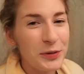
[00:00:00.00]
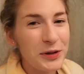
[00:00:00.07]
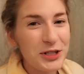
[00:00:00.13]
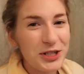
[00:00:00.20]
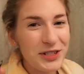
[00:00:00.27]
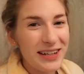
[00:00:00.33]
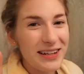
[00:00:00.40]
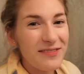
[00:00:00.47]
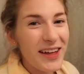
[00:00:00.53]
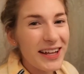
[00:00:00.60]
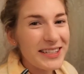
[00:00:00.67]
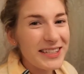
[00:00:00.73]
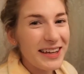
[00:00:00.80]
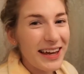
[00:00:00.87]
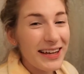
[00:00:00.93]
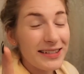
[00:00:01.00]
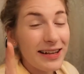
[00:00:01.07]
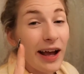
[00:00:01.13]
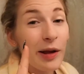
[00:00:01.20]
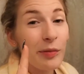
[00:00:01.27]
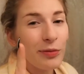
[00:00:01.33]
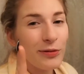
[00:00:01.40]
which if that's the case,
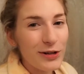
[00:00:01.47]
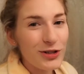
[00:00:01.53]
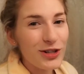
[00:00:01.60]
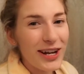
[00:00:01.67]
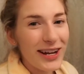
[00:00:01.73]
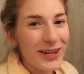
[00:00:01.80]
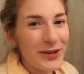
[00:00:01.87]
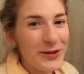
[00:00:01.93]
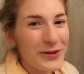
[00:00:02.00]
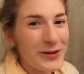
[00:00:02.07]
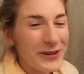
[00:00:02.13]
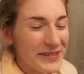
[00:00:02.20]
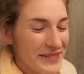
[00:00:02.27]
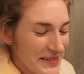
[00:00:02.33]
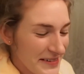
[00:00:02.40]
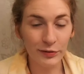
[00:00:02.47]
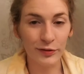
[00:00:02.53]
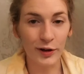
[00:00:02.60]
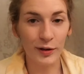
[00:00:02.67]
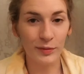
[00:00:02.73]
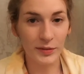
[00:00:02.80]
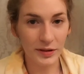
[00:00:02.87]
I appreciate you.
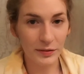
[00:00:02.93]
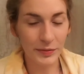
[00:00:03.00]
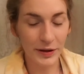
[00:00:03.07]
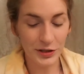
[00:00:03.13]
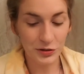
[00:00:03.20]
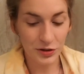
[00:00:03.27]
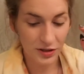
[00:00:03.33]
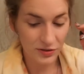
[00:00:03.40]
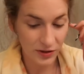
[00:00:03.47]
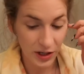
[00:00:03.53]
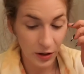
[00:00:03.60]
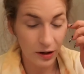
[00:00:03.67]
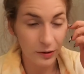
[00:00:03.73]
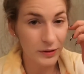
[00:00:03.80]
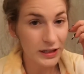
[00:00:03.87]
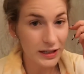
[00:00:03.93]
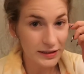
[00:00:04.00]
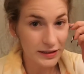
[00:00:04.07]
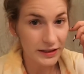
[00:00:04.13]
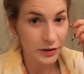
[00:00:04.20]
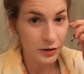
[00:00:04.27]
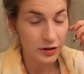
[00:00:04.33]
From Best Dress Video, I really like the
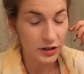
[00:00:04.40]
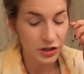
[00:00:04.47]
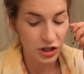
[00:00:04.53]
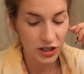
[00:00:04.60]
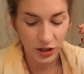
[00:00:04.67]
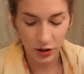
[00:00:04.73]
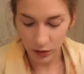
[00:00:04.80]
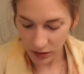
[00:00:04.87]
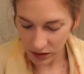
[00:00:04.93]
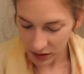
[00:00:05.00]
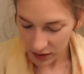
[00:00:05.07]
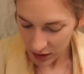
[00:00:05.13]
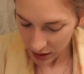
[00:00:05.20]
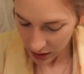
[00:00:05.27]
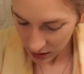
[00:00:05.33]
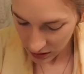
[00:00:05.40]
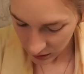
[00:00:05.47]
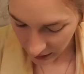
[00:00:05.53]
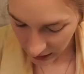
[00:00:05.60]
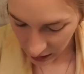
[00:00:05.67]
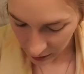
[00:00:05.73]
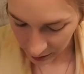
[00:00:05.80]
color that she used. So I
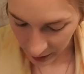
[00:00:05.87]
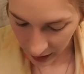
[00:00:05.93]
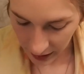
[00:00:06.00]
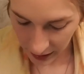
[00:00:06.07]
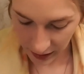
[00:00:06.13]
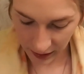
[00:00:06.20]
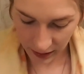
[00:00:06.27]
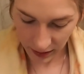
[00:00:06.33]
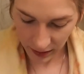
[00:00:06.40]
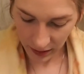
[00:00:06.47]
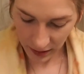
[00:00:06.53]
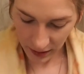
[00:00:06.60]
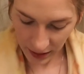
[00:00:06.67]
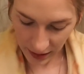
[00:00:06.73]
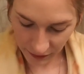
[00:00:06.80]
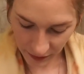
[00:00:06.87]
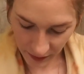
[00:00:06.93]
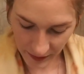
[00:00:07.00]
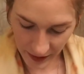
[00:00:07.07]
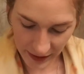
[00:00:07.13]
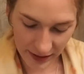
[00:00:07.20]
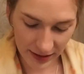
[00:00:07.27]
ended up buying it from
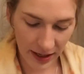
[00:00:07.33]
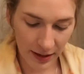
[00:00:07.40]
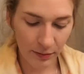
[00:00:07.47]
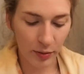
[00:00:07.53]
that same